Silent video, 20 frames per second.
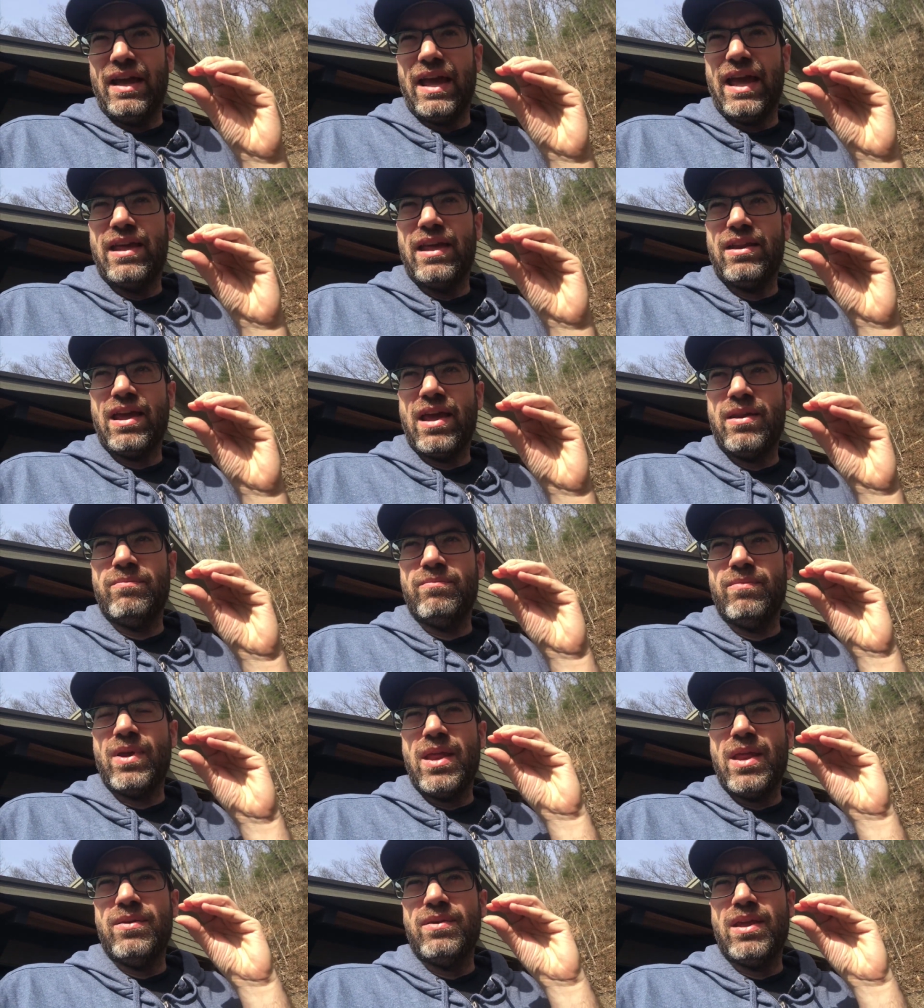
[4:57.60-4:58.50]
and, and,
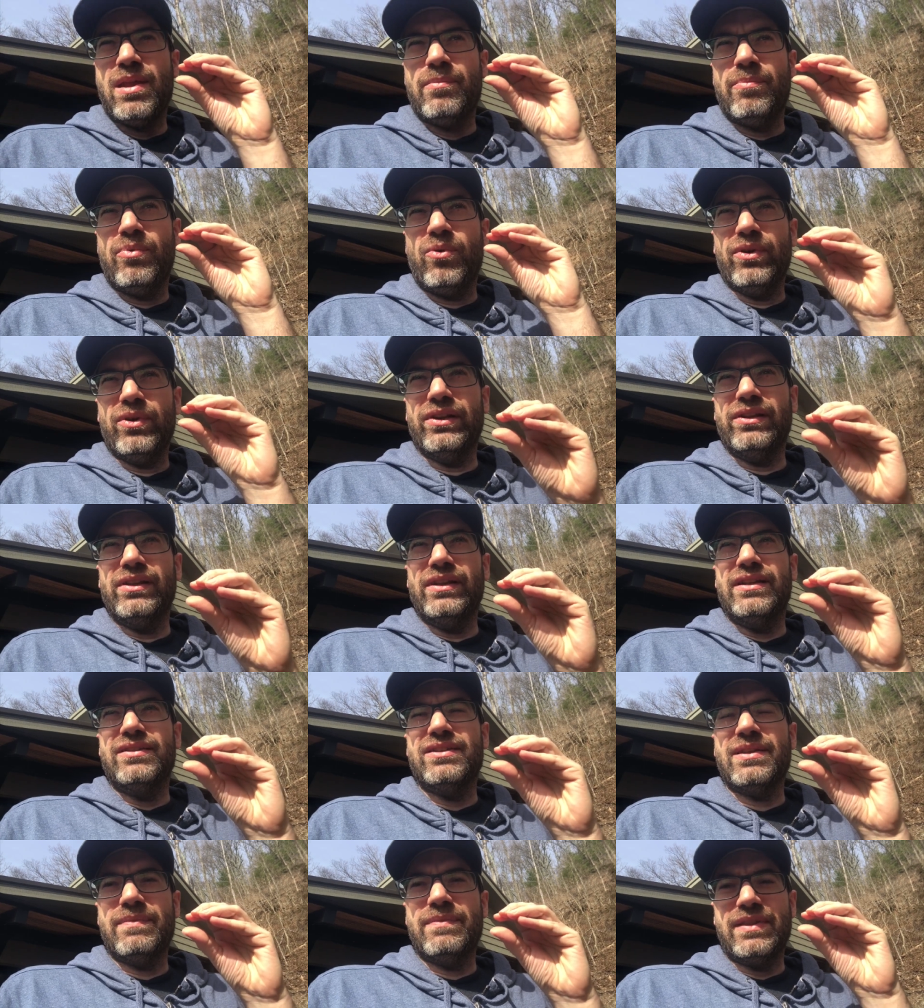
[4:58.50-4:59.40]
and
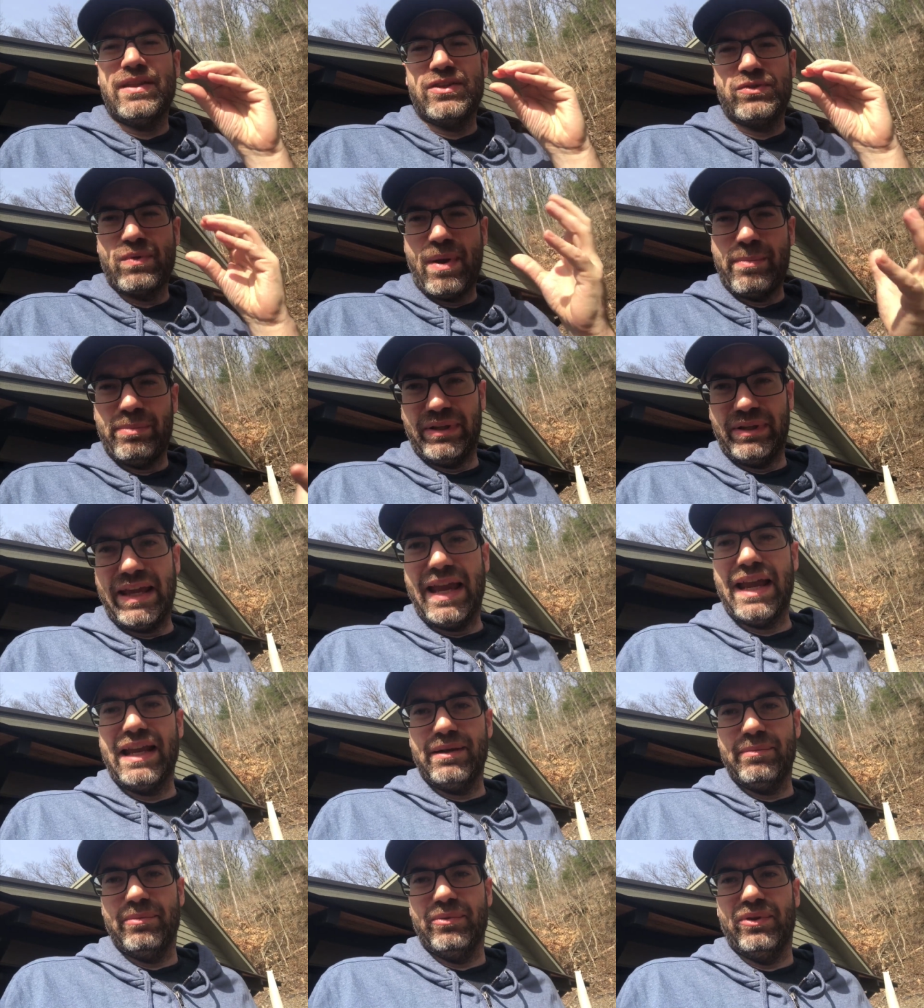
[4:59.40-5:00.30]
importantly, something that's
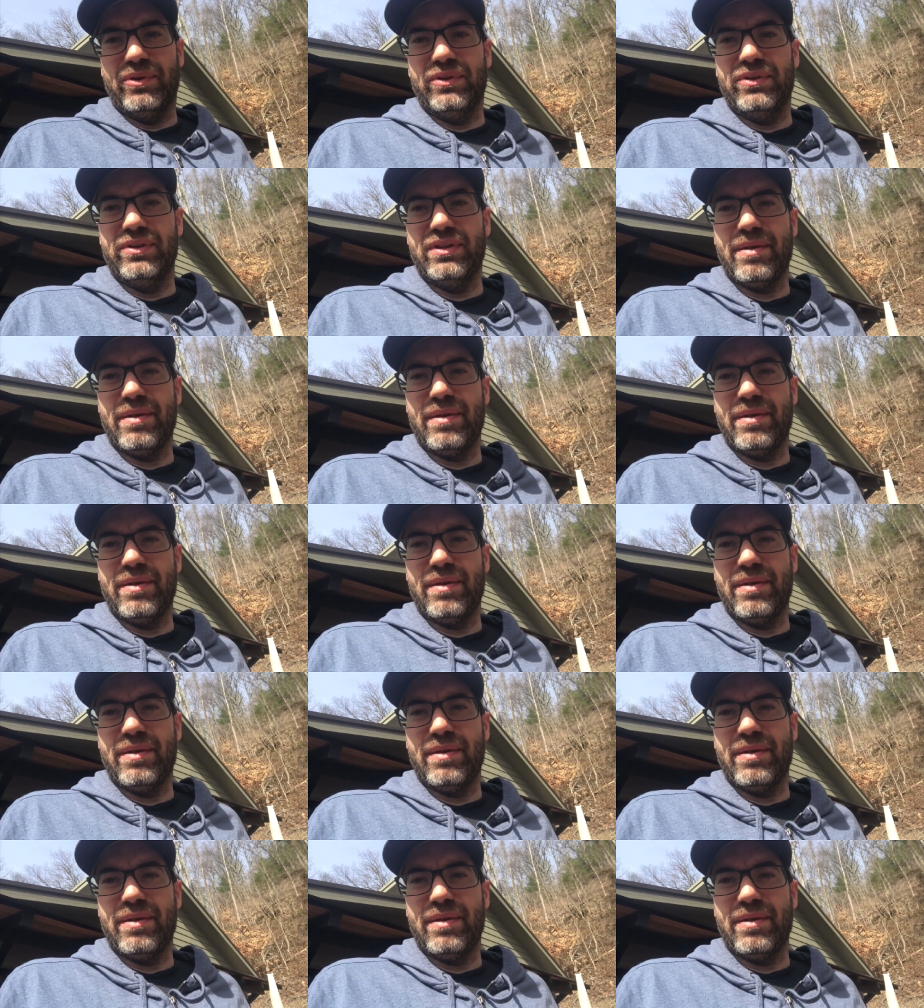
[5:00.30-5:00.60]
replicatable.